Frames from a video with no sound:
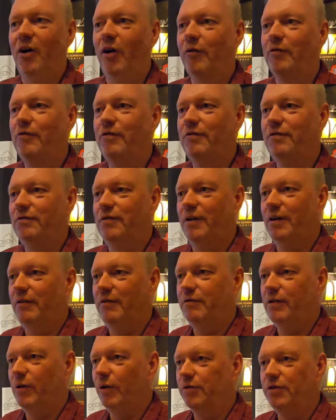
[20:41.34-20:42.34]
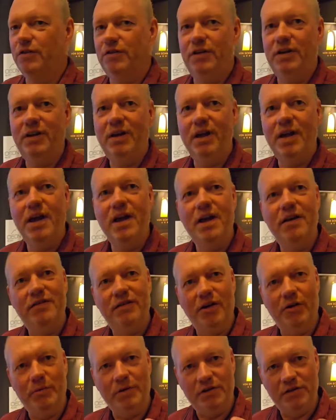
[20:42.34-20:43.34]
of velocity.
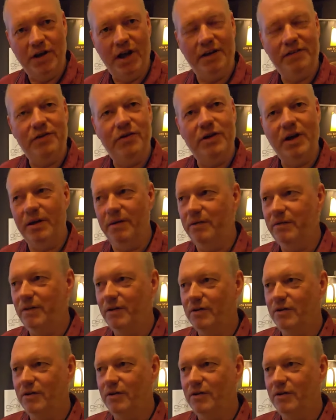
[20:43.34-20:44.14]
So with that you can